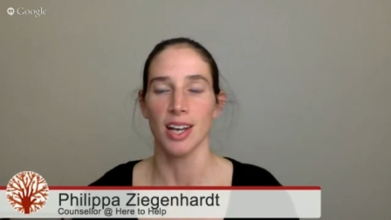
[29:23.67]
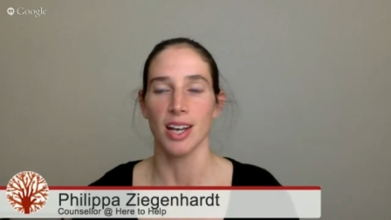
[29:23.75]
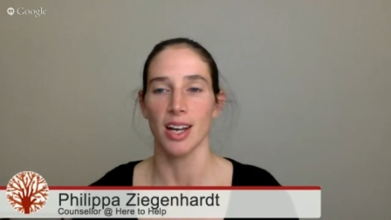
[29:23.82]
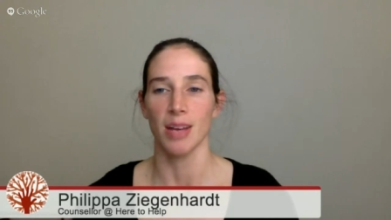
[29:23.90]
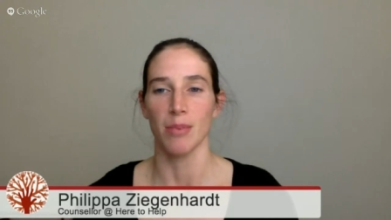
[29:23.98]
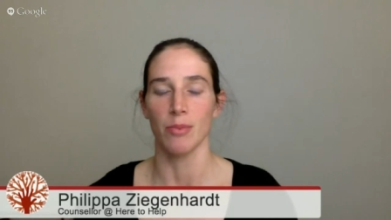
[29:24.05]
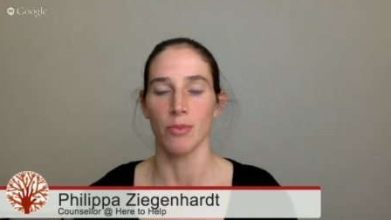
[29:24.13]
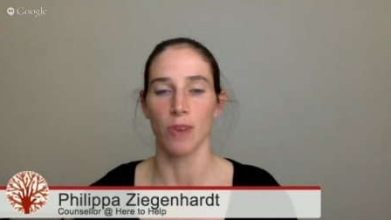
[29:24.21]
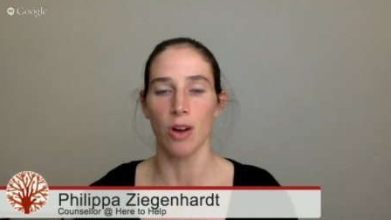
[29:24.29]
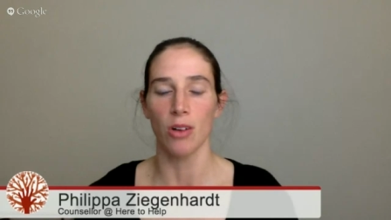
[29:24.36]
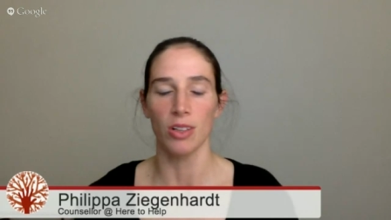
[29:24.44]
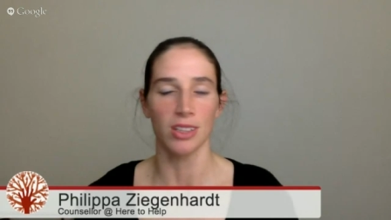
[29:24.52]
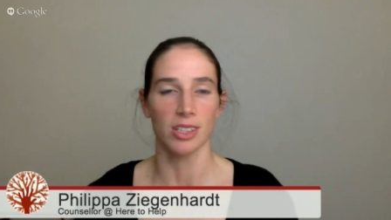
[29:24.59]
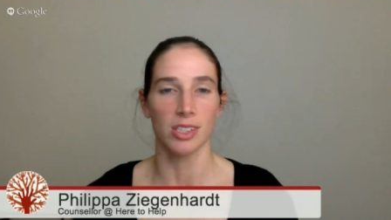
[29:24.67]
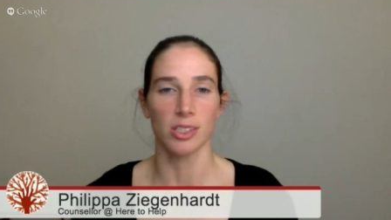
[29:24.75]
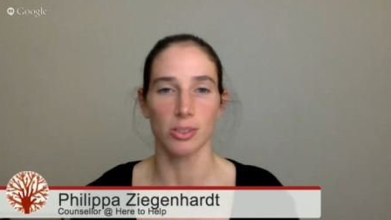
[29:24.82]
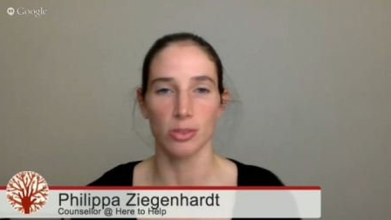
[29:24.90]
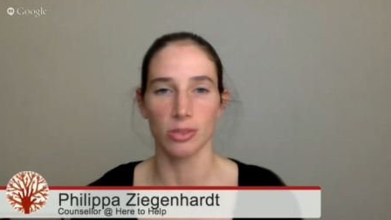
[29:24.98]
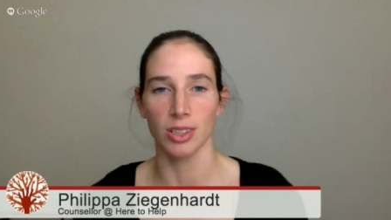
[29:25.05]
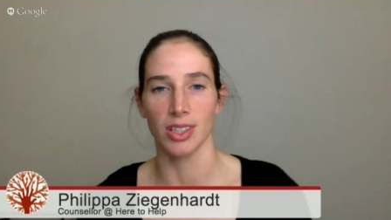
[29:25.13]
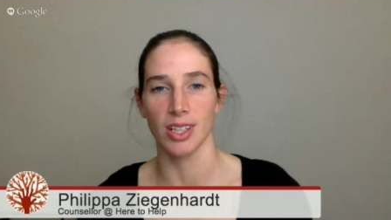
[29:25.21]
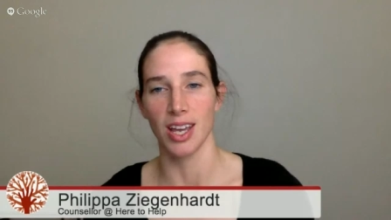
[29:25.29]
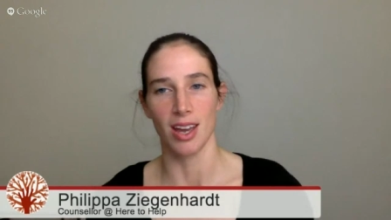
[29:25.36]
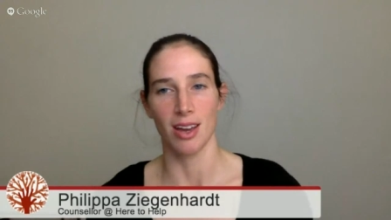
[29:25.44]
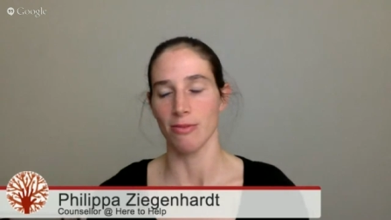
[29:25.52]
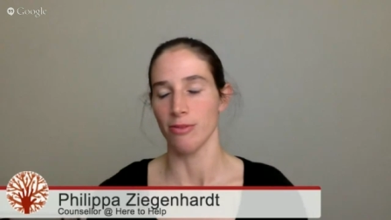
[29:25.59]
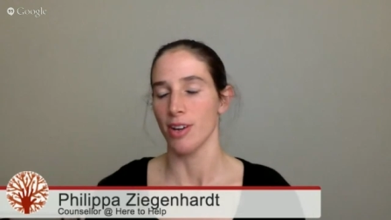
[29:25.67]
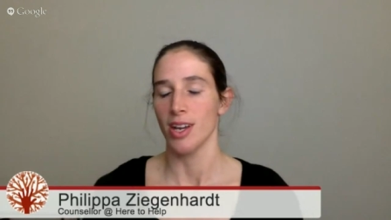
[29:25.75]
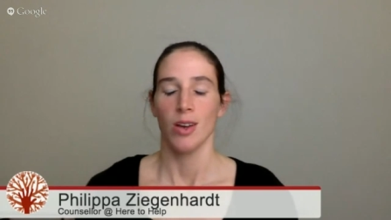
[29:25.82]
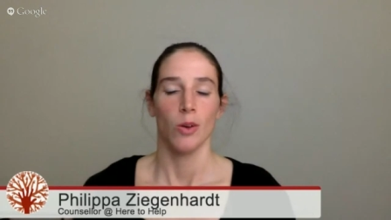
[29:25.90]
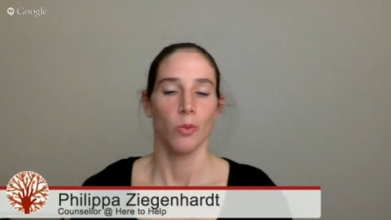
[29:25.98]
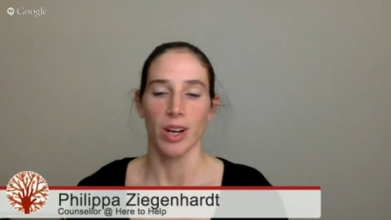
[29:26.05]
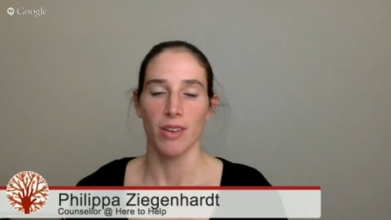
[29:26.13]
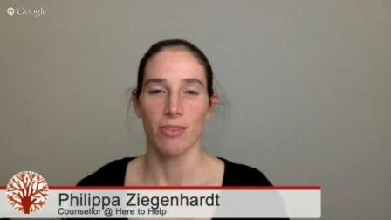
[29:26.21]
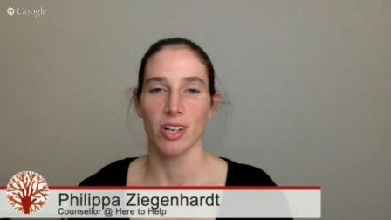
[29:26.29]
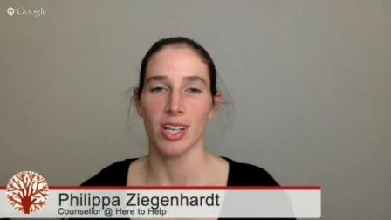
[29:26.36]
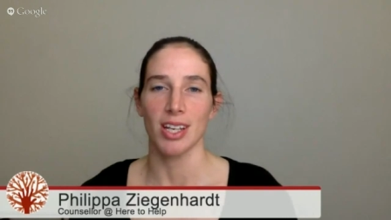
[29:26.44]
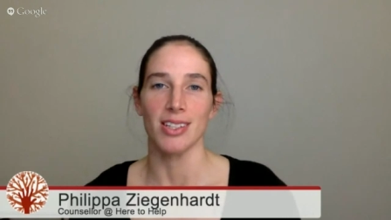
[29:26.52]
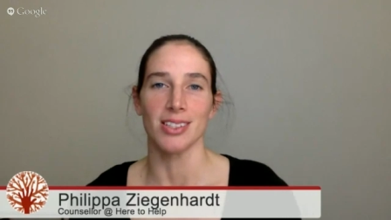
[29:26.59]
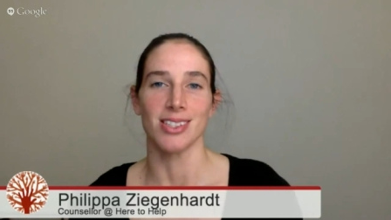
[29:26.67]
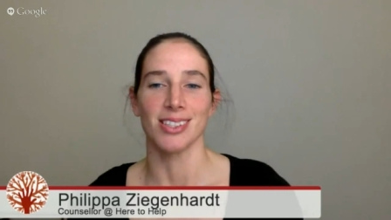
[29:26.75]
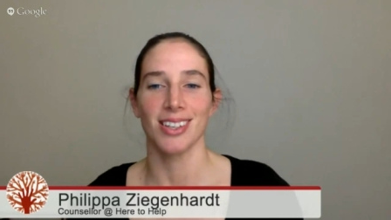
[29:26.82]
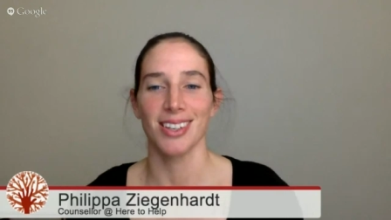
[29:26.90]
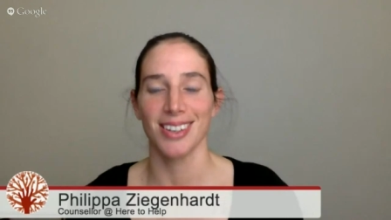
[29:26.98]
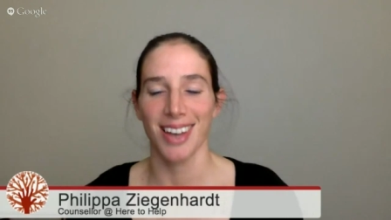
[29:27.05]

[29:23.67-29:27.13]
role in the school that they have, whatever it is.